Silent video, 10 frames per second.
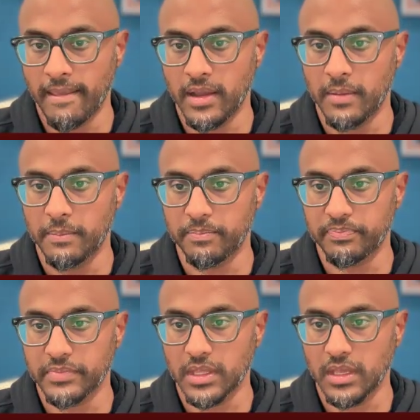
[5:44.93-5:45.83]

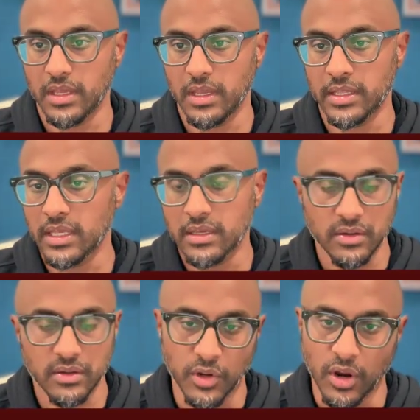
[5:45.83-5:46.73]
Um, I
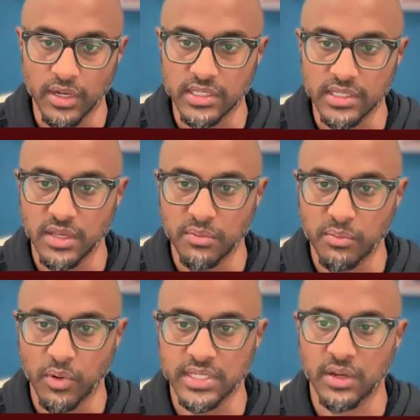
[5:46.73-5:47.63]
think, regardless, the
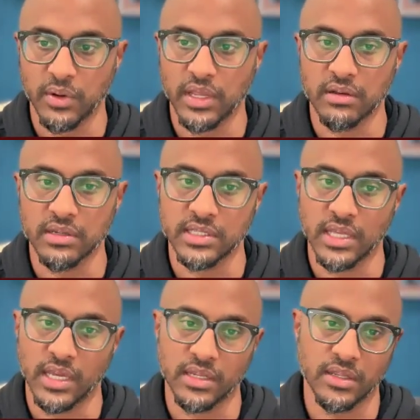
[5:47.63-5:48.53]
important takeaway here is
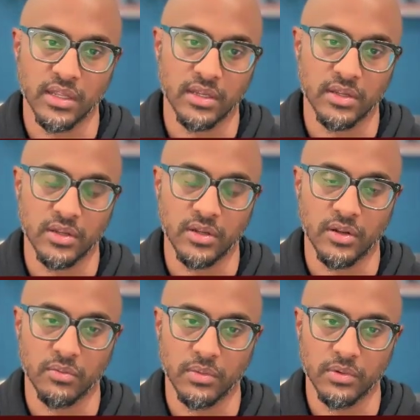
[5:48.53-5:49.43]
that
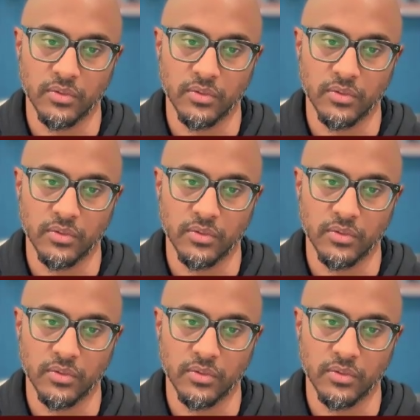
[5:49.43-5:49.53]
the